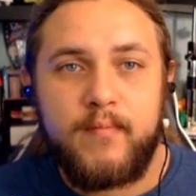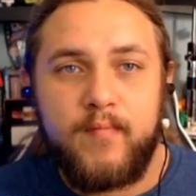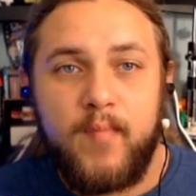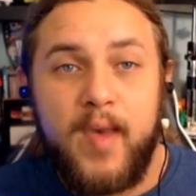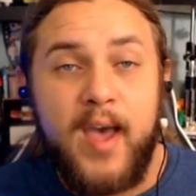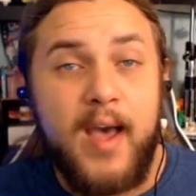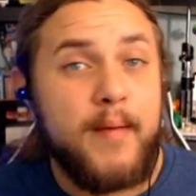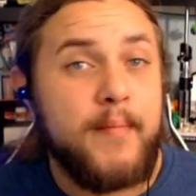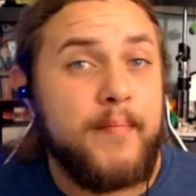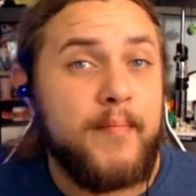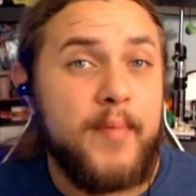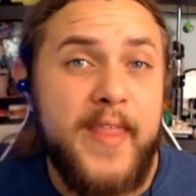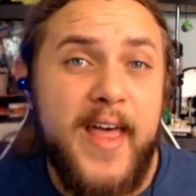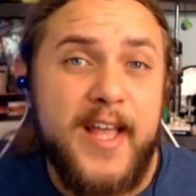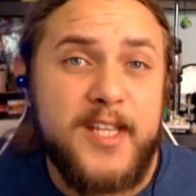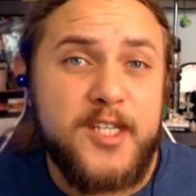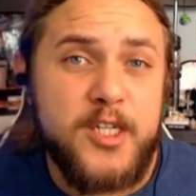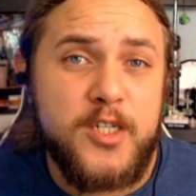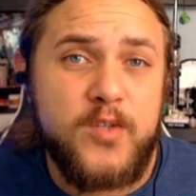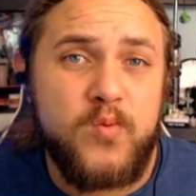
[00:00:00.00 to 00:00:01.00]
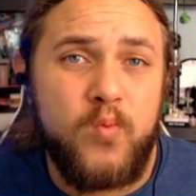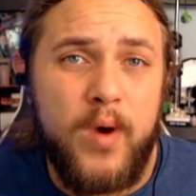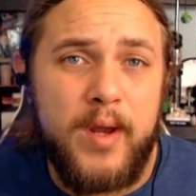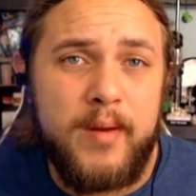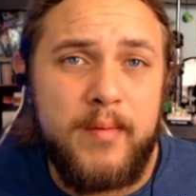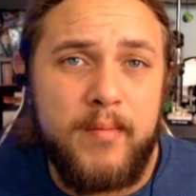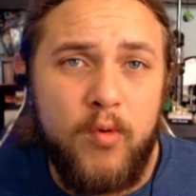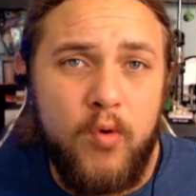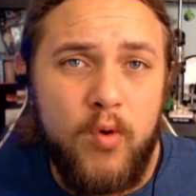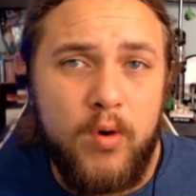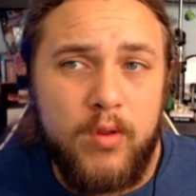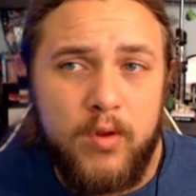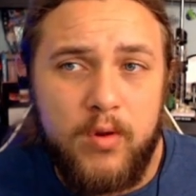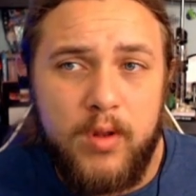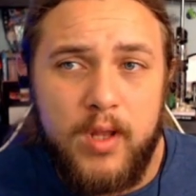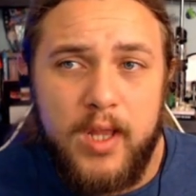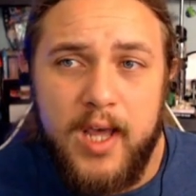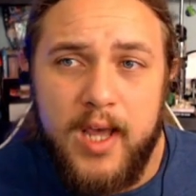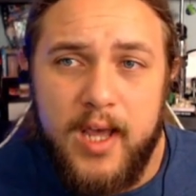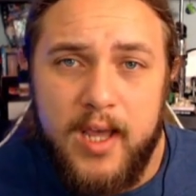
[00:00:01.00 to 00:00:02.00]
Yeah, but that's just one more
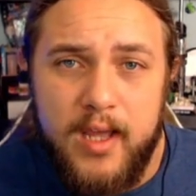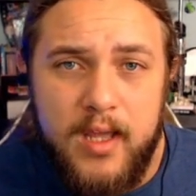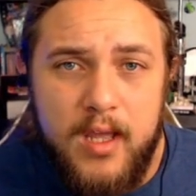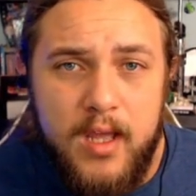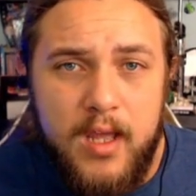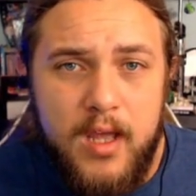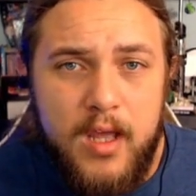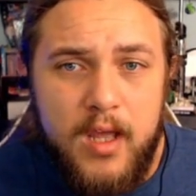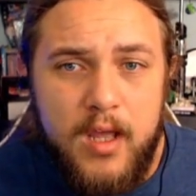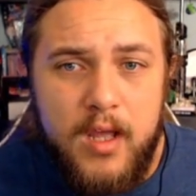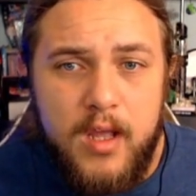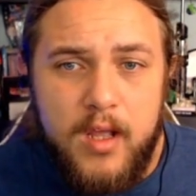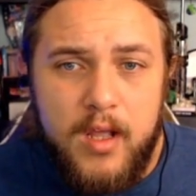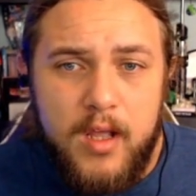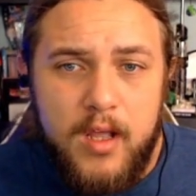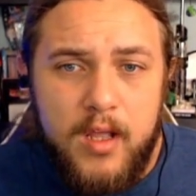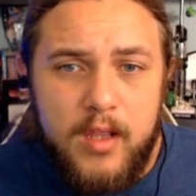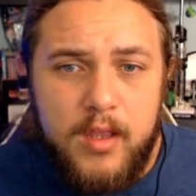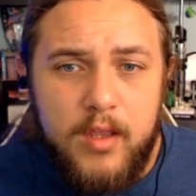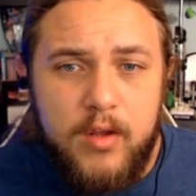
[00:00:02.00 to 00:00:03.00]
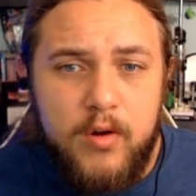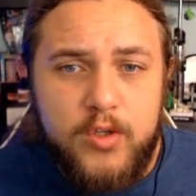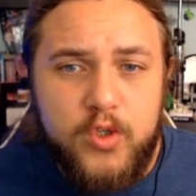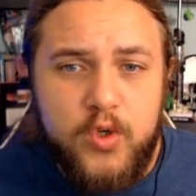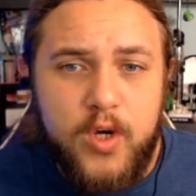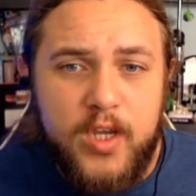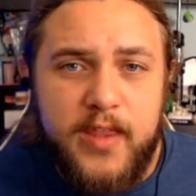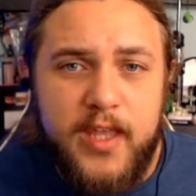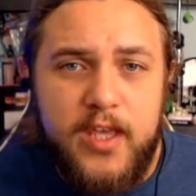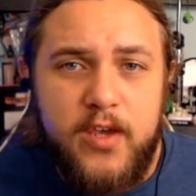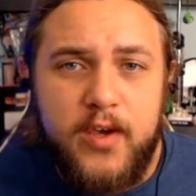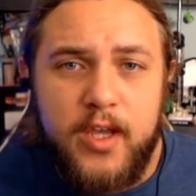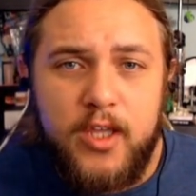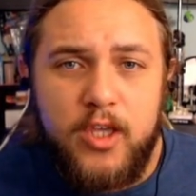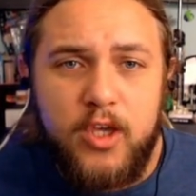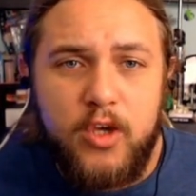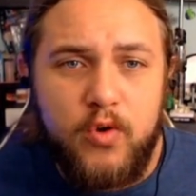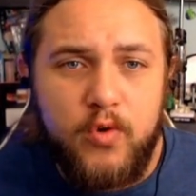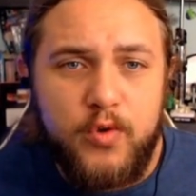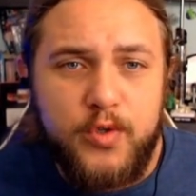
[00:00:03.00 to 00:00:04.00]
little trick that you can
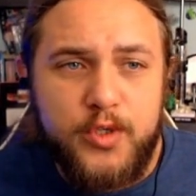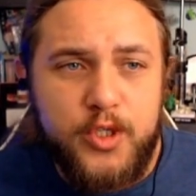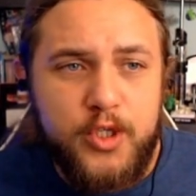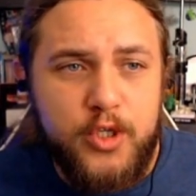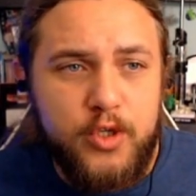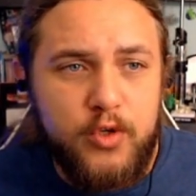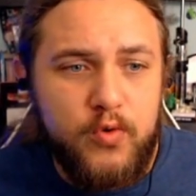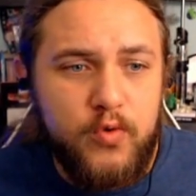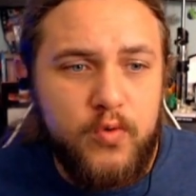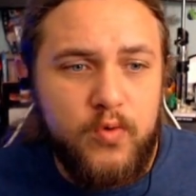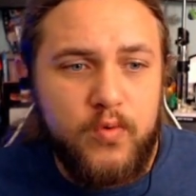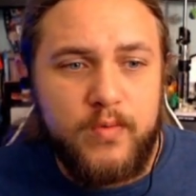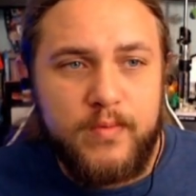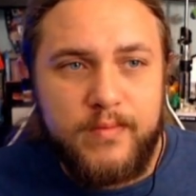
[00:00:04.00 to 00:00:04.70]
use to